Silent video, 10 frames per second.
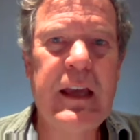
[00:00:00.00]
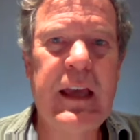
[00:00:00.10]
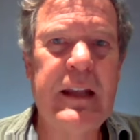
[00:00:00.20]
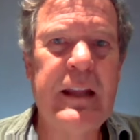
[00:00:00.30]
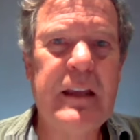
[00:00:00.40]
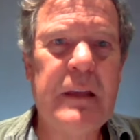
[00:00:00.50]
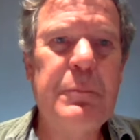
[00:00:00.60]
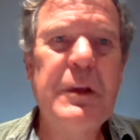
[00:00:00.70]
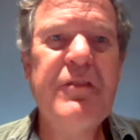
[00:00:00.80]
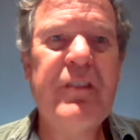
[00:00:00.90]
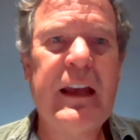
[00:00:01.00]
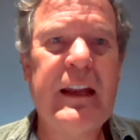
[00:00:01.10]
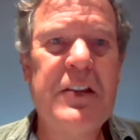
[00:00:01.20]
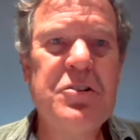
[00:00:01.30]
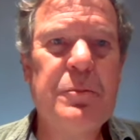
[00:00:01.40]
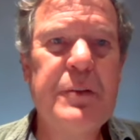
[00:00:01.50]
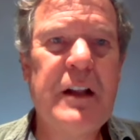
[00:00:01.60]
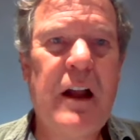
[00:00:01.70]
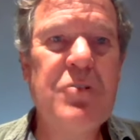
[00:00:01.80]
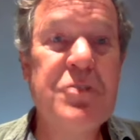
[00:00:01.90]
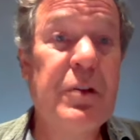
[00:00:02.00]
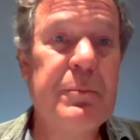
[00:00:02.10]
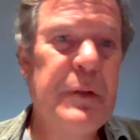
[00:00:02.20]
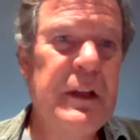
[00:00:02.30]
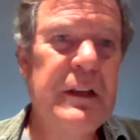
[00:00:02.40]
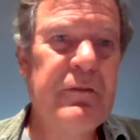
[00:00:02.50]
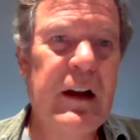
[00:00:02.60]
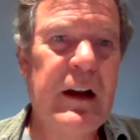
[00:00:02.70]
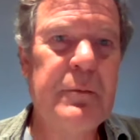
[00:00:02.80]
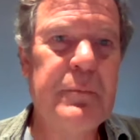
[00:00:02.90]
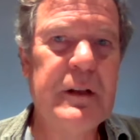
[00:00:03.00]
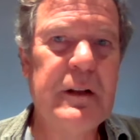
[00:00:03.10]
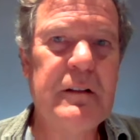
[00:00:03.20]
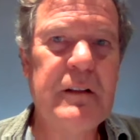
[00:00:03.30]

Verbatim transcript: And it can be financial, but it also can be environmental.